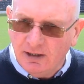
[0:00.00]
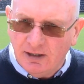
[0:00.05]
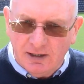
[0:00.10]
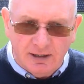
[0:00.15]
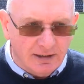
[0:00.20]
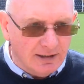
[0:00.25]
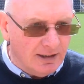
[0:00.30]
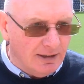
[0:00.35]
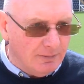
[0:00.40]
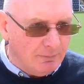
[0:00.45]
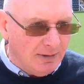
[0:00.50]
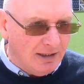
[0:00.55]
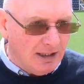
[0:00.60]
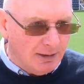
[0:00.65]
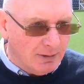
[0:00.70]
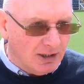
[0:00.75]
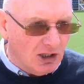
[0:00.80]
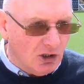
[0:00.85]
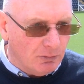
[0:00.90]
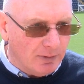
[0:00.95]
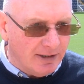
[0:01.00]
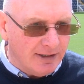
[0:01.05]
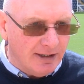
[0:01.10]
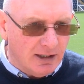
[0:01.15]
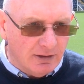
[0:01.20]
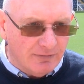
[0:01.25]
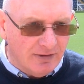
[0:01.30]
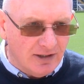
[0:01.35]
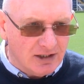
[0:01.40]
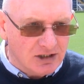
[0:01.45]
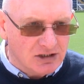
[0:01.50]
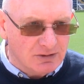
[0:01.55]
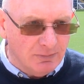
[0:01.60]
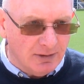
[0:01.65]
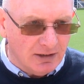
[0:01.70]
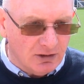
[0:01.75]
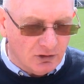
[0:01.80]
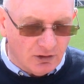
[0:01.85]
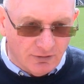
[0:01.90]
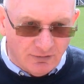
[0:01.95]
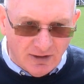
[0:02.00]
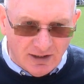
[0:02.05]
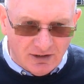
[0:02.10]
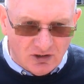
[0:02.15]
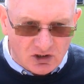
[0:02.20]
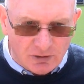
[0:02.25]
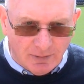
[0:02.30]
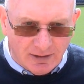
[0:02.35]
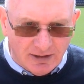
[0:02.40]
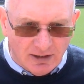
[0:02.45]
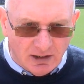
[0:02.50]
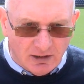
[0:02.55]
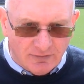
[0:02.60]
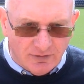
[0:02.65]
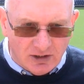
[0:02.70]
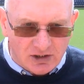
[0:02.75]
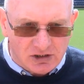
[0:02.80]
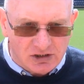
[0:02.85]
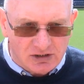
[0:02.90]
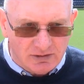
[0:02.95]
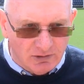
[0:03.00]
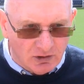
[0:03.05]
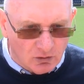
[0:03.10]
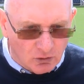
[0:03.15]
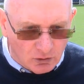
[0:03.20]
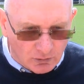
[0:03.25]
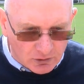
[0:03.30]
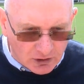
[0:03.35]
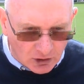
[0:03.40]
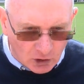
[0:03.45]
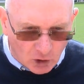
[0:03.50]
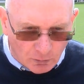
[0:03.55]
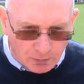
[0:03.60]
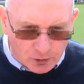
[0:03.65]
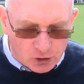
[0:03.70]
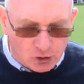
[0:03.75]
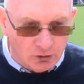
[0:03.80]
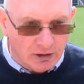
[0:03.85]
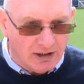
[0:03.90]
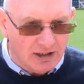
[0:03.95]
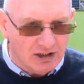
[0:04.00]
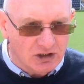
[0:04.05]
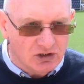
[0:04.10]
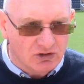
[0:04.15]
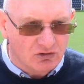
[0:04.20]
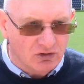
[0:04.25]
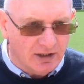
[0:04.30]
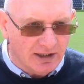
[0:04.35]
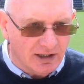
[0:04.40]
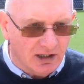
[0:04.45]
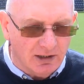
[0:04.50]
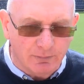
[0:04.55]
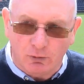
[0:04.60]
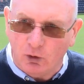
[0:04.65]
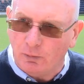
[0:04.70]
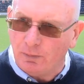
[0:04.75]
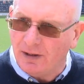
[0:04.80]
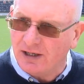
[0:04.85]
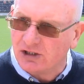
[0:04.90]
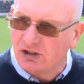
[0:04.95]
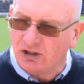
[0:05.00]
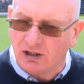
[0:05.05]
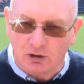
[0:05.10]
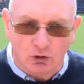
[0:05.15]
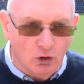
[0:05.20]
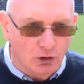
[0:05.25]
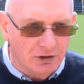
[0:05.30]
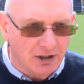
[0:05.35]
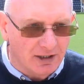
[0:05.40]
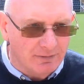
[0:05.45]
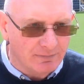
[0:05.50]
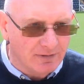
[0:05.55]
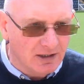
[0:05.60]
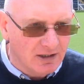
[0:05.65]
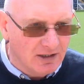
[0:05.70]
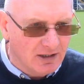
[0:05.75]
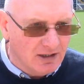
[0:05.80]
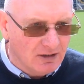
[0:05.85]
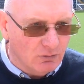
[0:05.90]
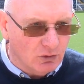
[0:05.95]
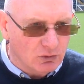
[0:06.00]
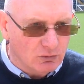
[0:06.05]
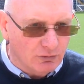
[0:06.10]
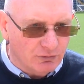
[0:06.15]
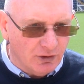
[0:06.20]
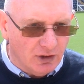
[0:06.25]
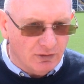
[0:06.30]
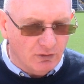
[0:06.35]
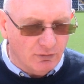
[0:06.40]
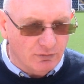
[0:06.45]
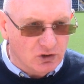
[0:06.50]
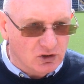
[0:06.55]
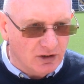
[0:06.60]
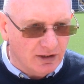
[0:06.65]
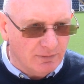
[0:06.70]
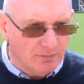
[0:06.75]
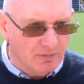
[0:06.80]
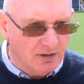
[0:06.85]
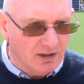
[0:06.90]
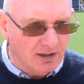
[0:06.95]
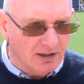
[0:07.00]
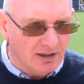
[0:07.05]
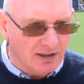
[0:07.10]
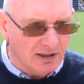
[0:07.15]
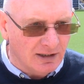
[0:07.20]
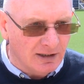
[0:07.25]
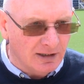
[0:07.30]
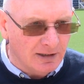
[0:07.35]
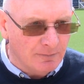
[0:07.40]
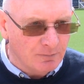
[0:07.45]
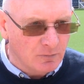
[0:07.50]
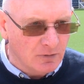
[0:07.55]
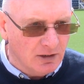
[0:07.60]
and get make them a little bit nervous, make their defenders a bit nervous. You know, create opportunities. Try and get the ball past Craig Gordon, which we've done obviously. Uh,